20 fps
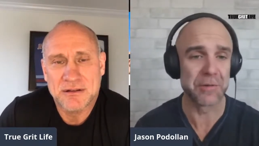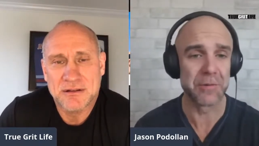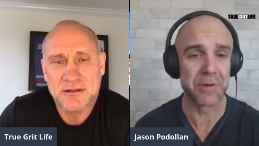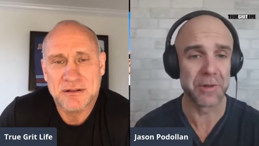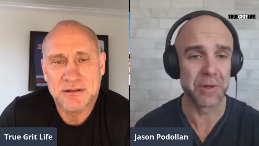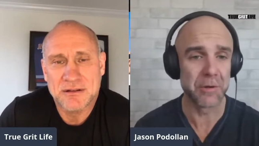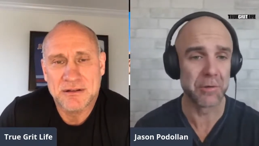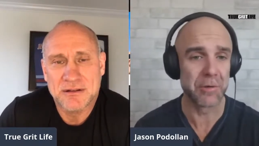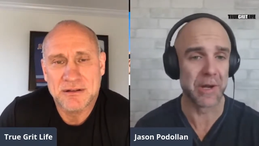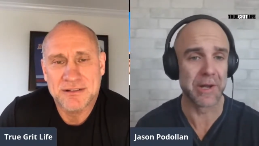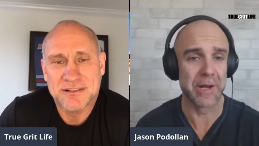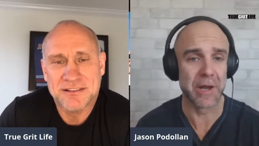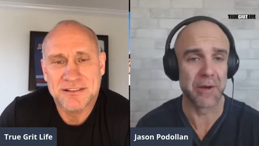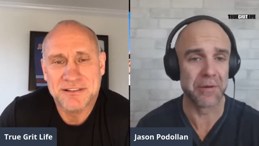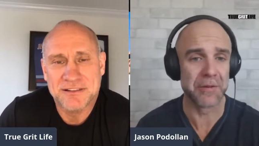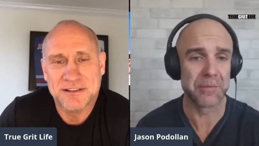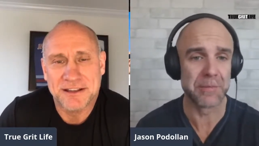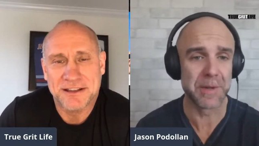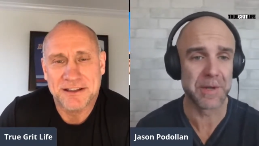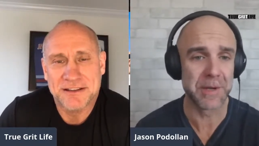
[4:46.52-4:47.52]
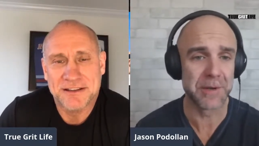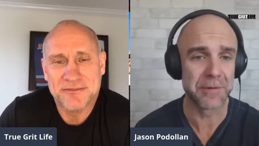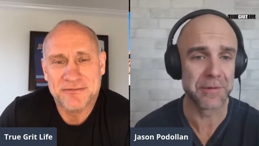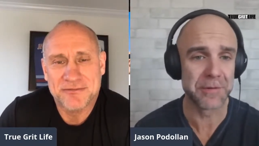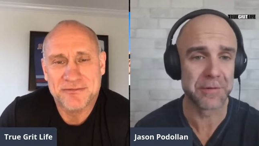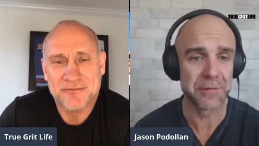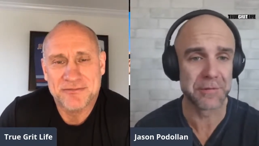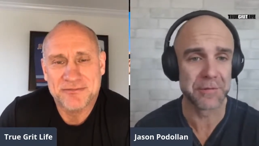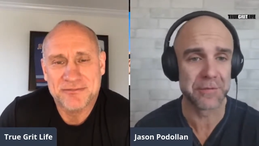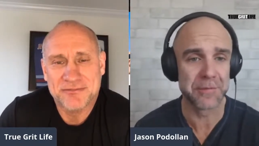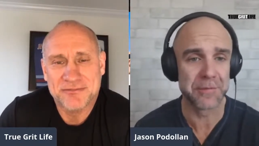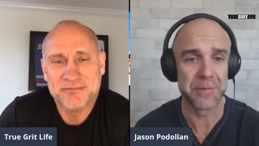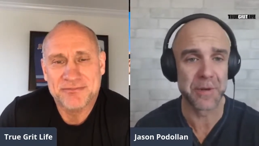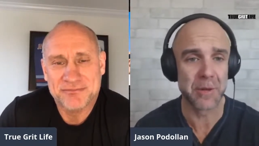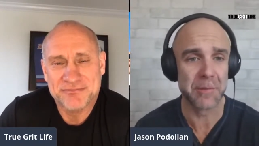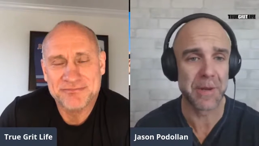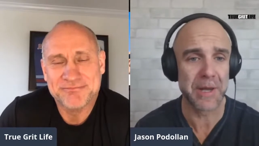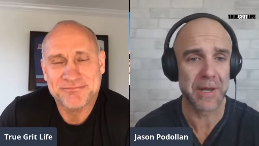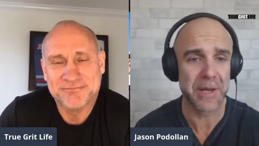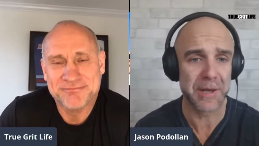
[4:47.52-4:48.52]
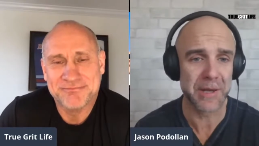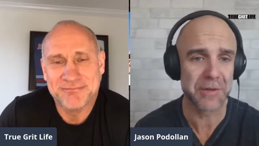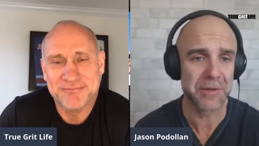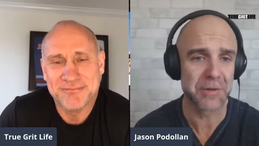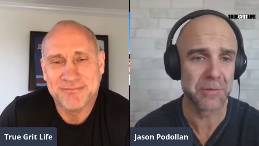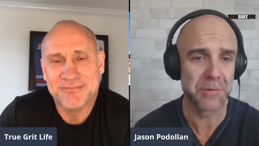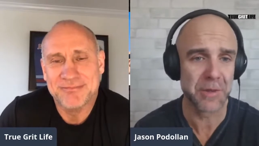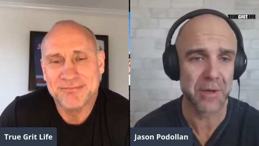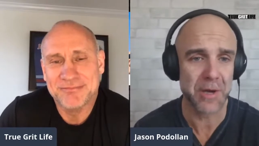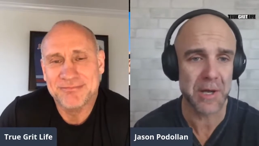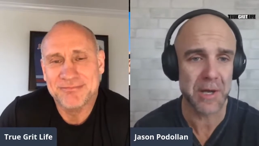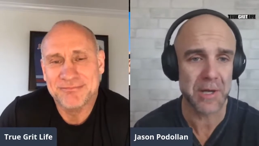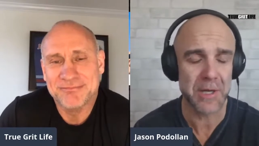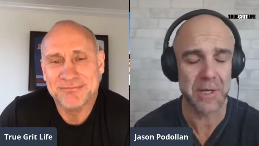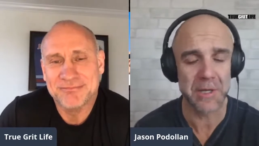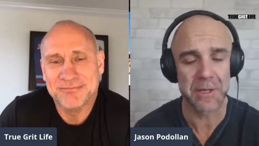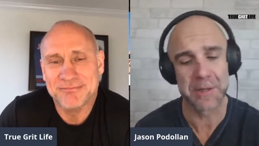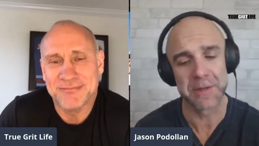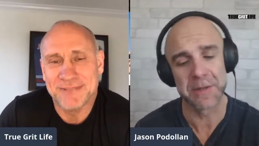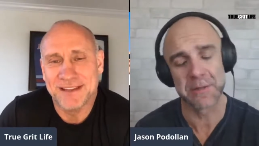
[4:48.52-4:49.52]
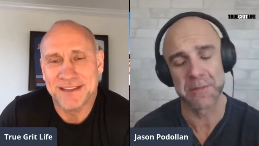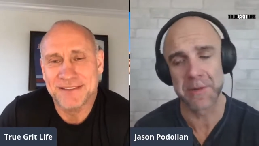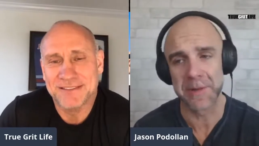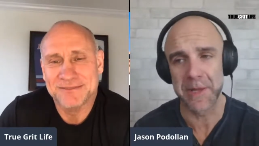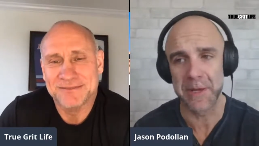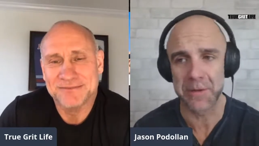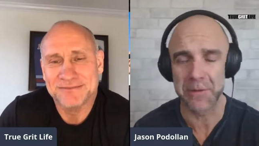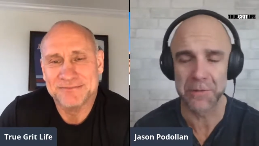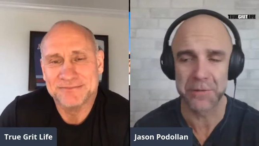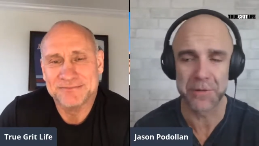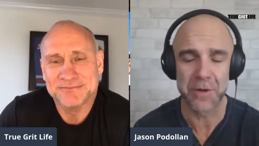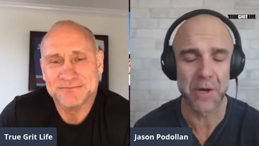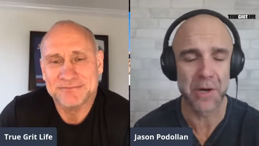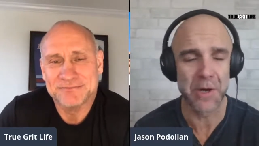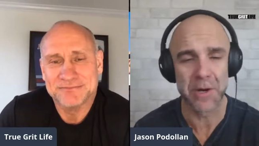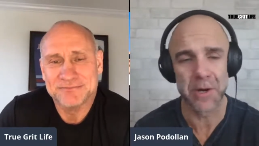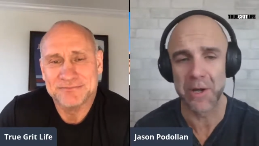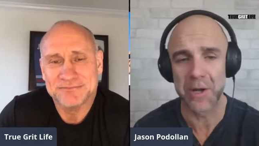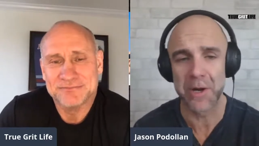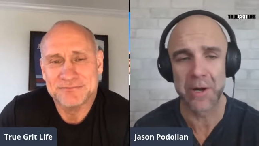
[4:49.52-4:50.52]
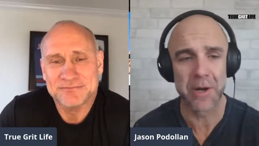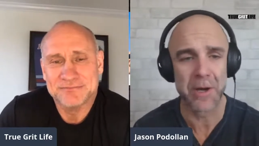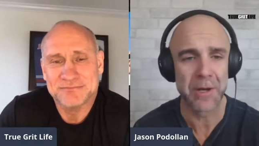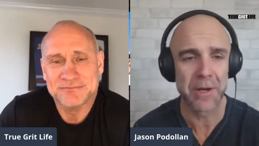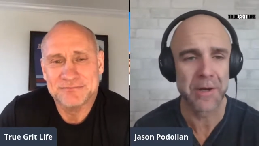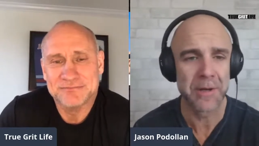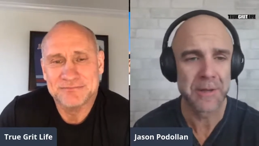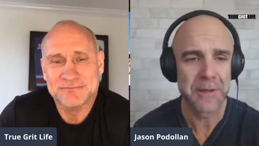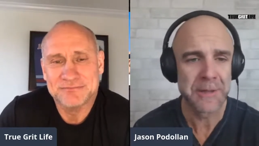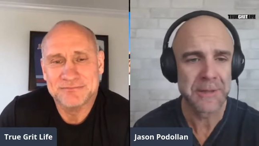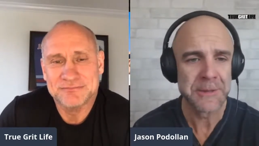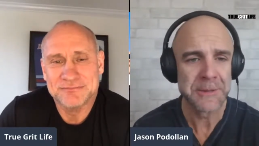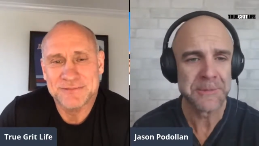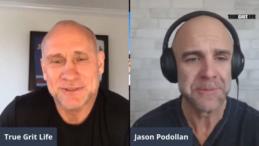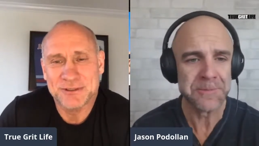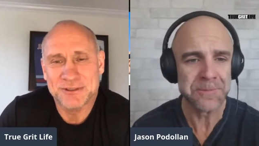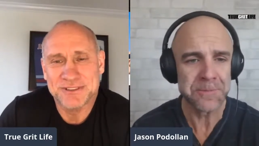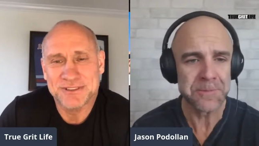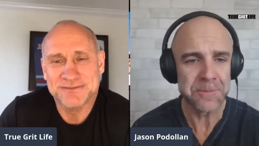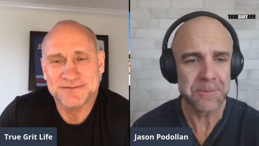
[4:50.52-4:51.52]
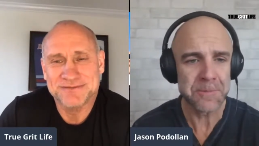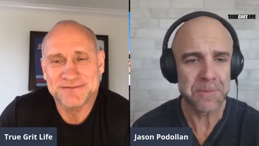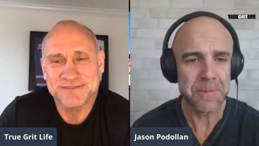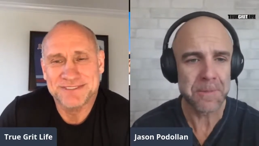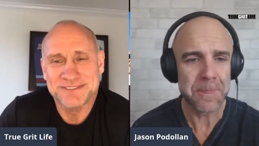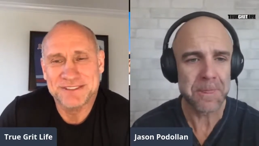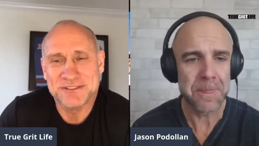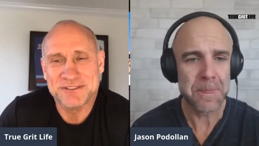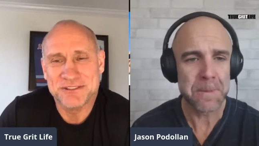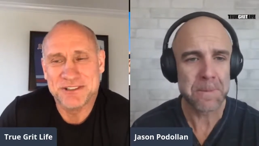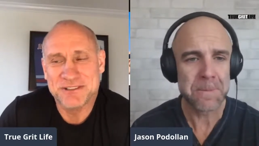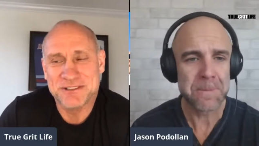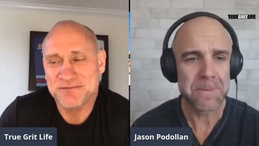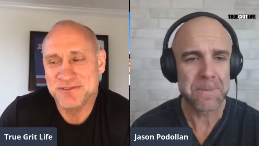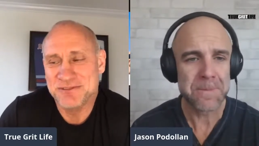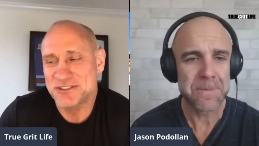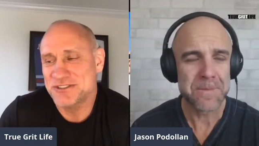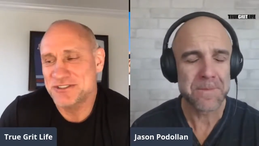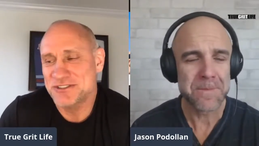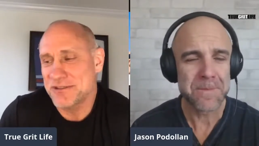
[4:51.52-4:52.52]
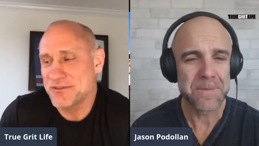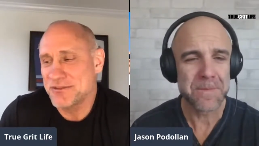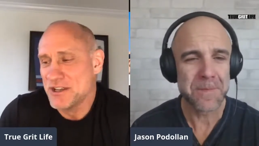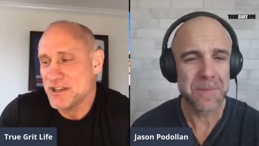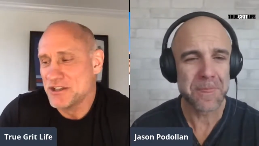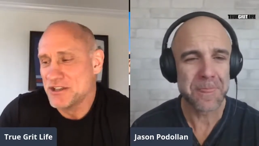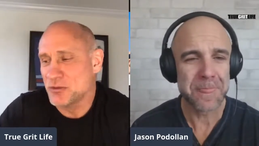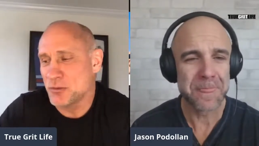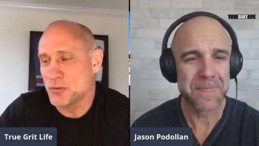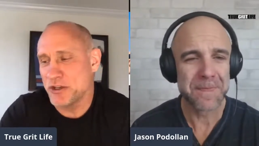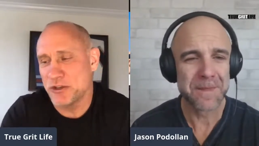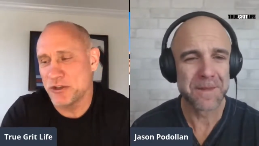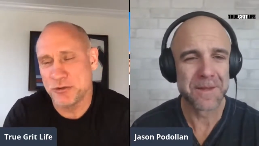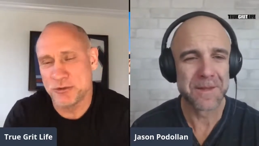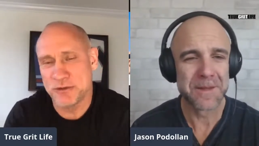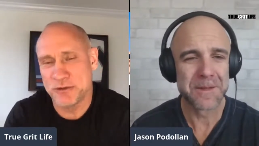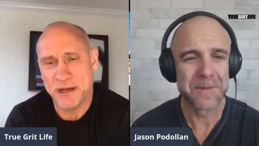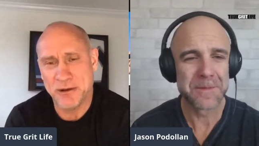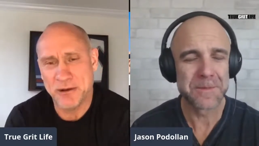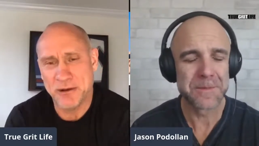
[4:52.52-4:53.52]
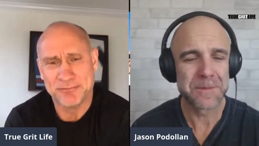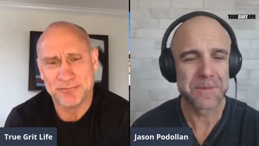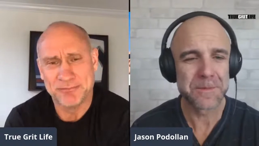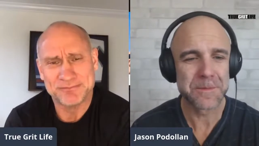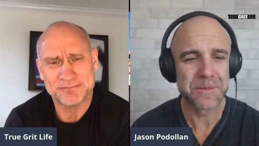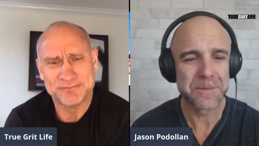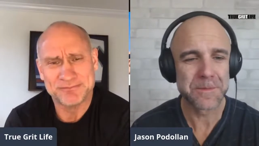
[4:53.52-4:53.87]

Speaker 1: with you right now is because of you know my connection with hockey, and I mean that goes on and on and on. Yeah, that's
Speaker 2: great, good stuff. So, what are you doing now?